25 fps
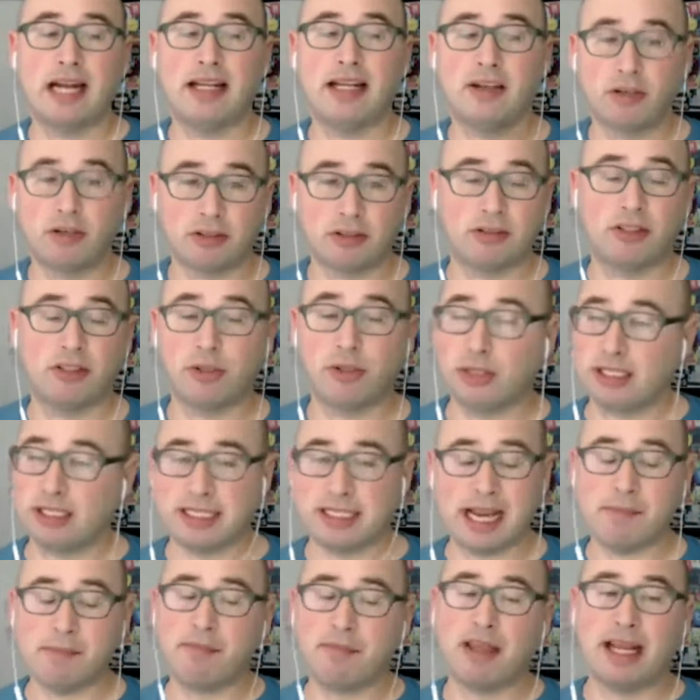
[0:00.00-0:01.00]
and it'll do the
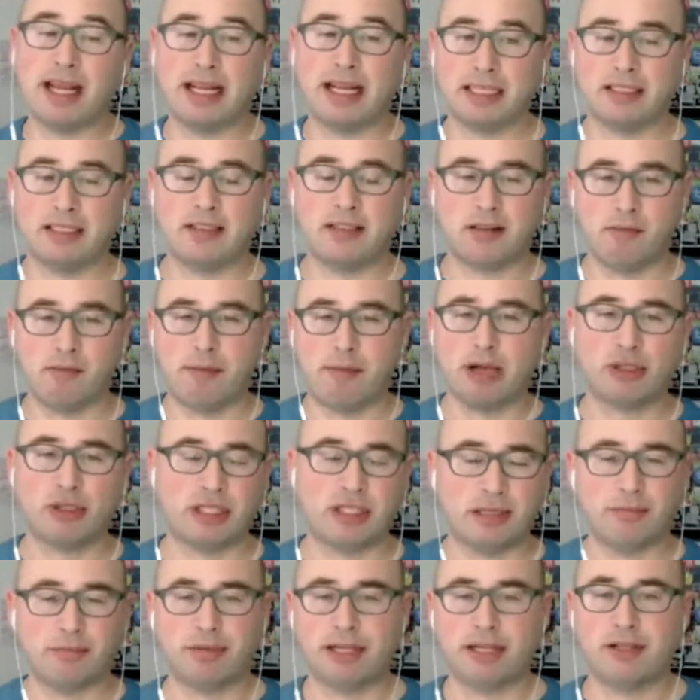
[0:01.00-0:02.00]
same thing as the
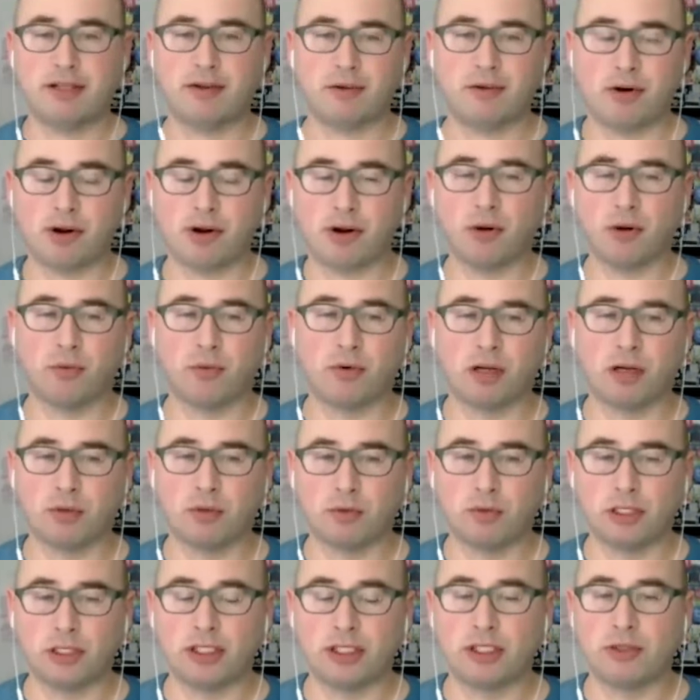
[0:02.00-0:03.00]
Mailchimp auto
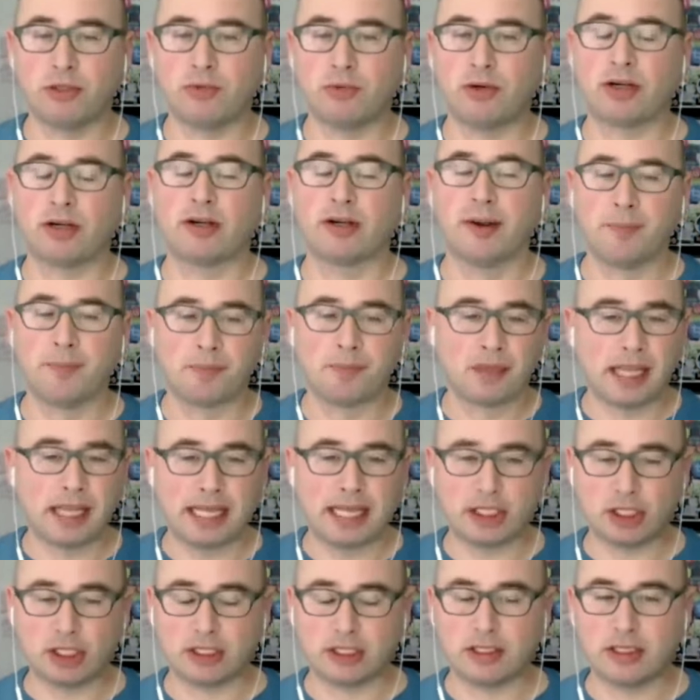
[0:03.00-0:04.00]
one would do, where
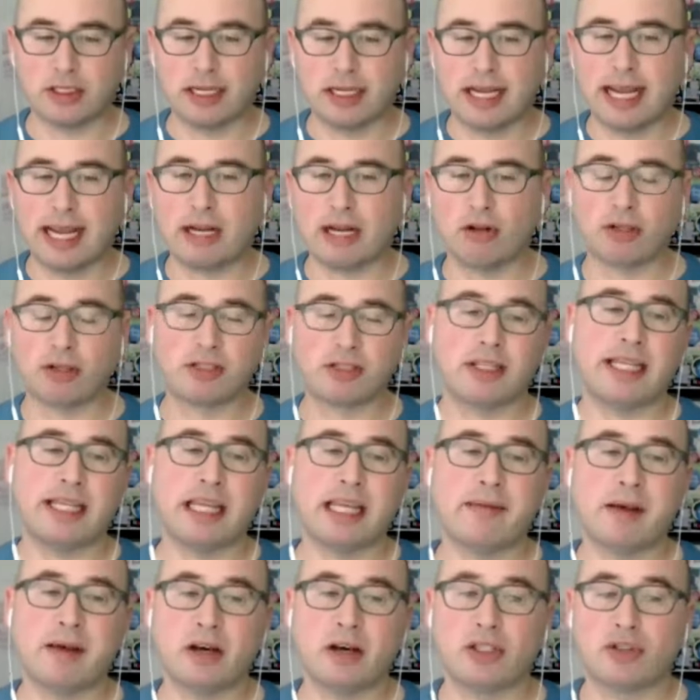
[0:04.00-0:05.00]
awesome. it just it looks at
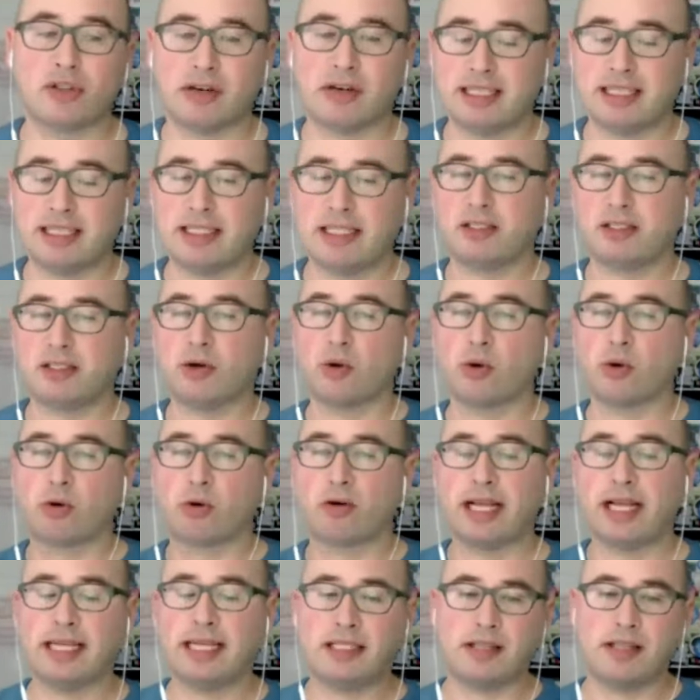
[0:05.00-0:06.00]
the email addresses,
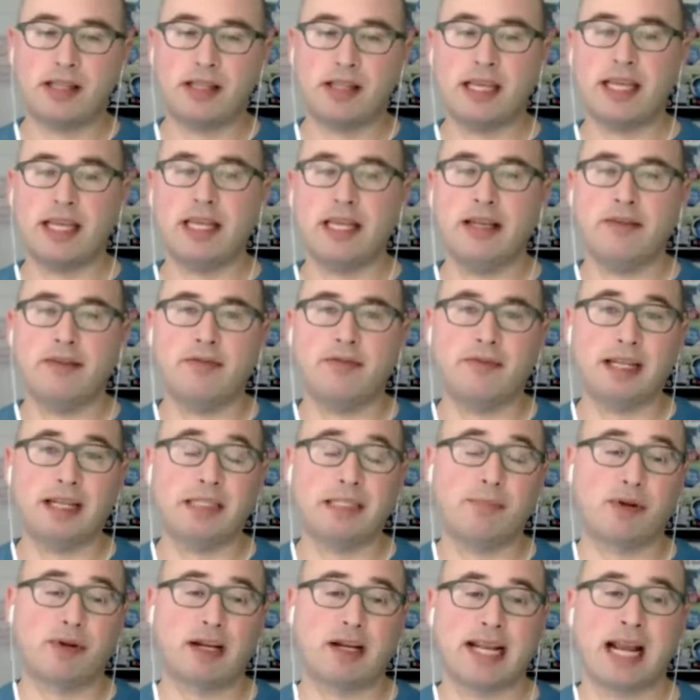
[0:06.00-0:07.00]
correlates the
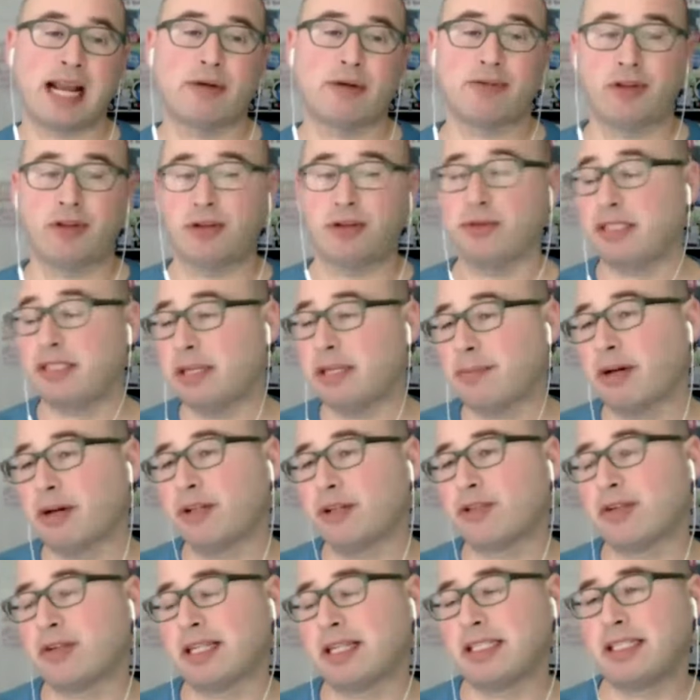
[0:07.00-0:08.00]
Facebook account to those
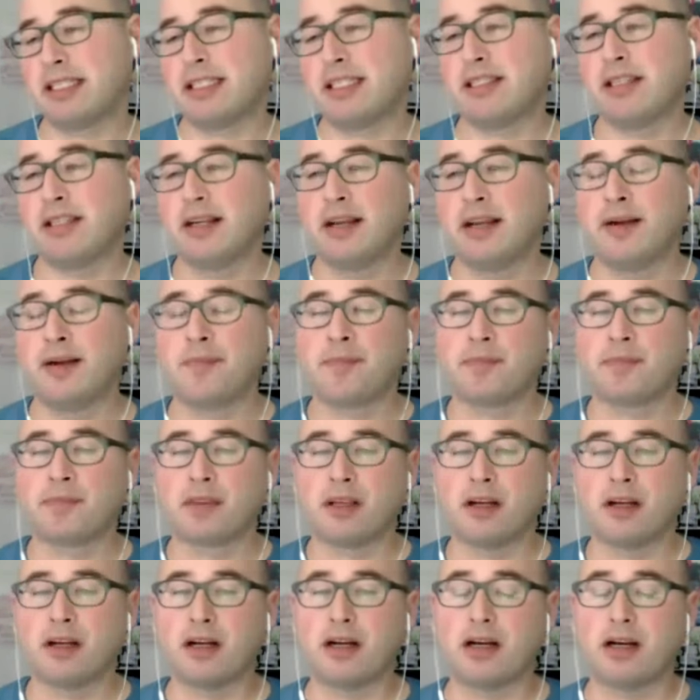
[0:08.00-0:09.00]
email addresses,
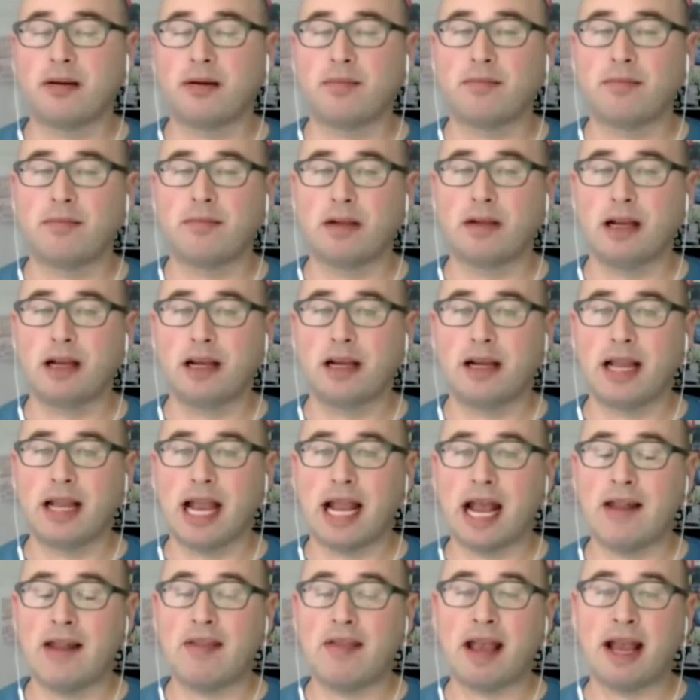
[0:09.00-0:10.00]
um,
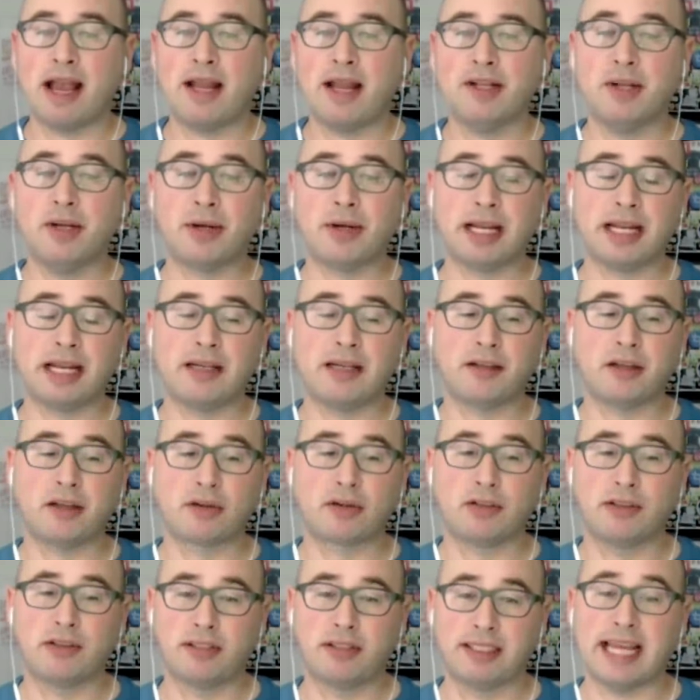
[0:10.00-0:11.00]
and then you can
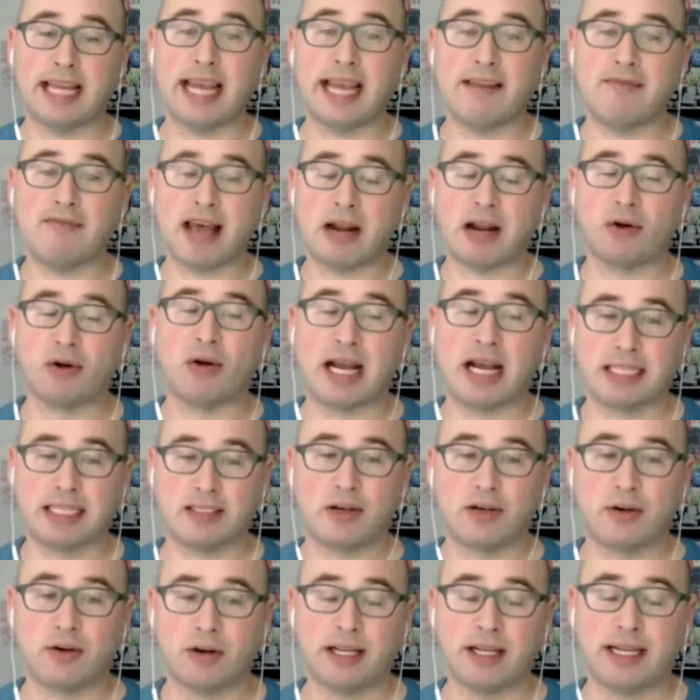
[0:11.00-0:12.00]
save that
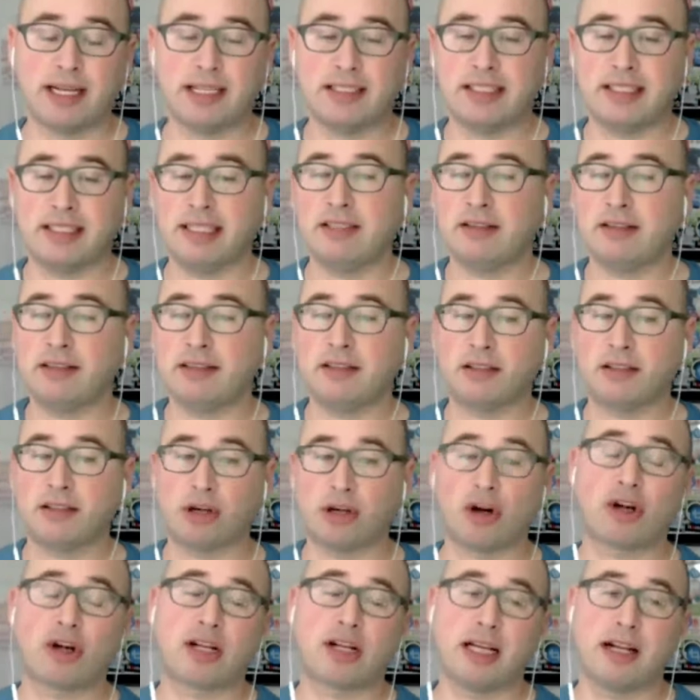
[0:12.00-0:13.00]
as an audience and
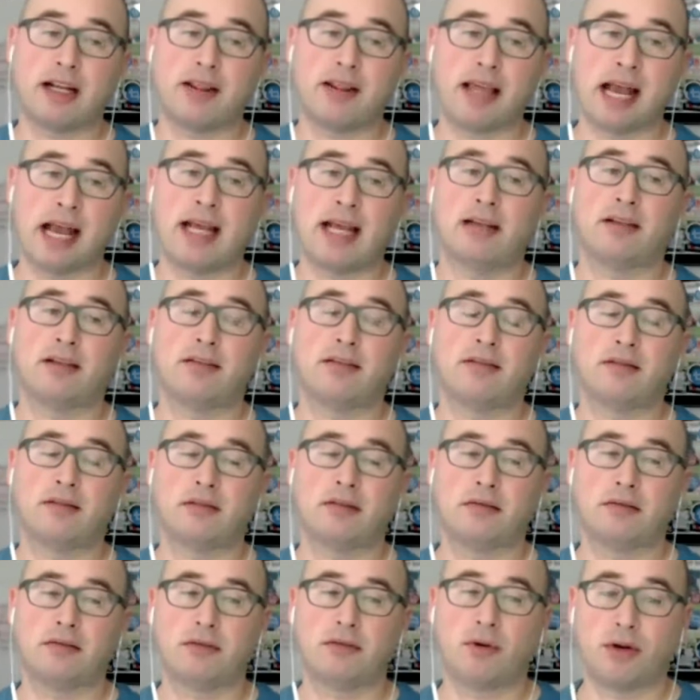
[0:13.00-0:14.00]
target that
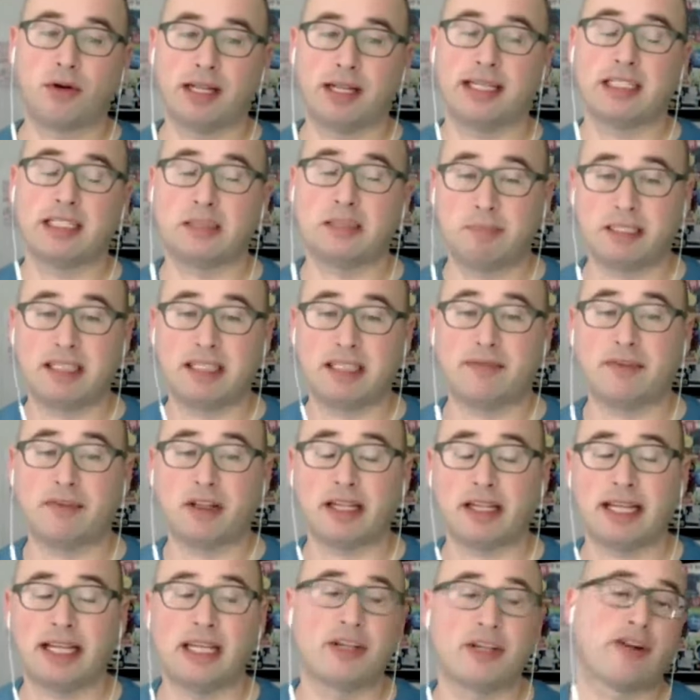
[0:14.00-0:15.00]
audience
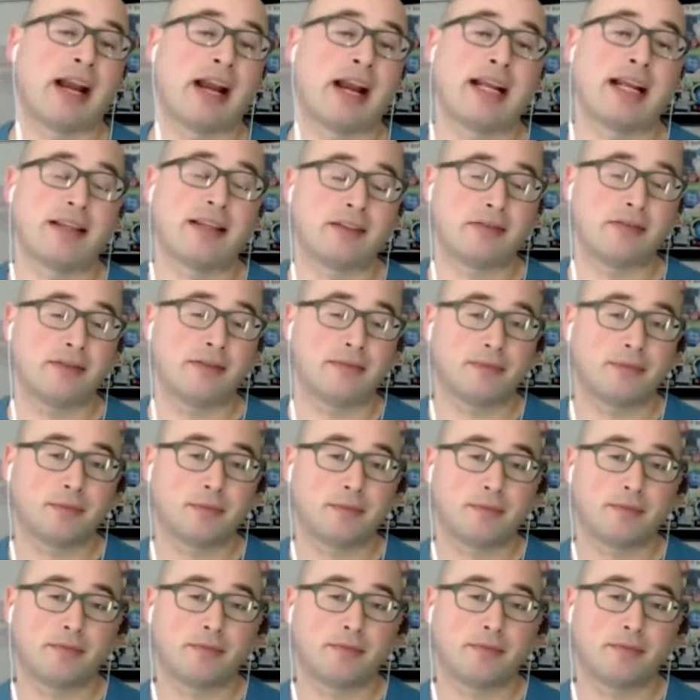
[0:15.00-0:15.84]
specifically in your ads.